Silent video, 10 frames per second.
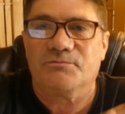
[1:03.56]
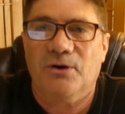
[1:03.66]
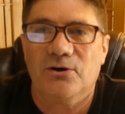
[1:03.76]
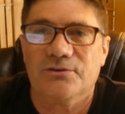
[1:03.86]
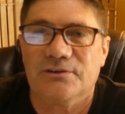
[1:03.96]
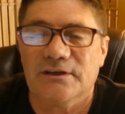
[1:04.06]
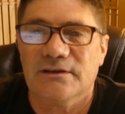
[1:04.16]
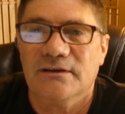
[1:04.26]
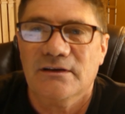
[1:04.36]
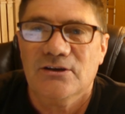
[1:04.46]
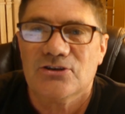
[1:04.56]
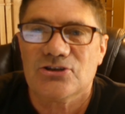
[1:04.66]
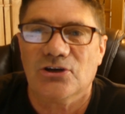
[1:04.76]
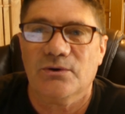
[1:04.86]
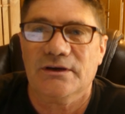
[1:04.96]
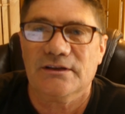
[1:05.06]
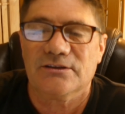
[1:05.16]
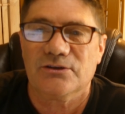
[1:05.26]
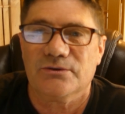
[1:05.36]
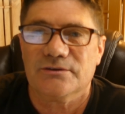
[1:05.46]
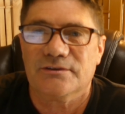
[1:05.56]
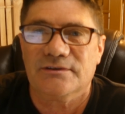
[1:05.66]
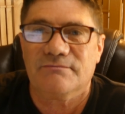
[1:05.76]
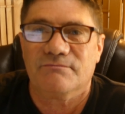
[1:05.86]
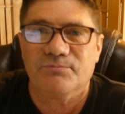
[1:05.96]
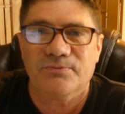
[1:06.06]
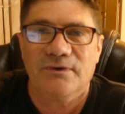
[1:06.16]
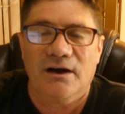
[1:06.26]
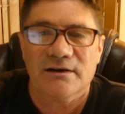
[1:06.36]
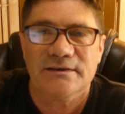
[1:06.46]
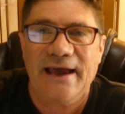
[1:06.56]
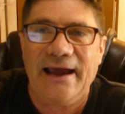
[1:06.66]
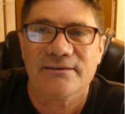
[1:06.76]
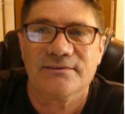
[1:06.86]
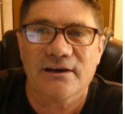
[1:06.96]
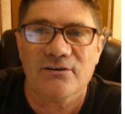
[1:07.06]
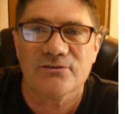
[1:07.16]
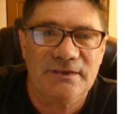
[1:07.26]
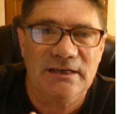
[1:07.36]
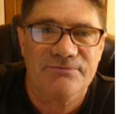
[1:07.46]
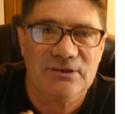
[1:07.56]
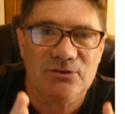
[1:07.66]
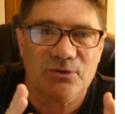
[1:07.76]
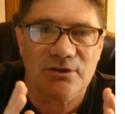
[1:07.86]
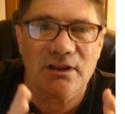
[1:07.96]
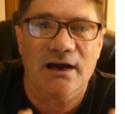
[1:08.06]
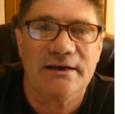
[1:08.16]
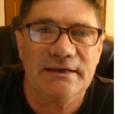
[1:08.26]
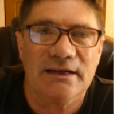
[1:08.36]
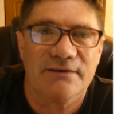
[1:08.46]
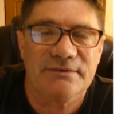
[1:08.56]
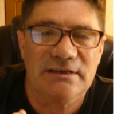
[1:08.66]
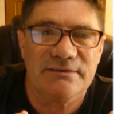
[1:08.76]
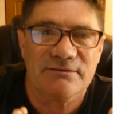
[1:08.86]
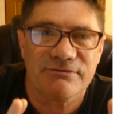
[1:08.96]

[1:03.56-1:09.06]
posted showing that there was tax sales? And if you were lucky enough to even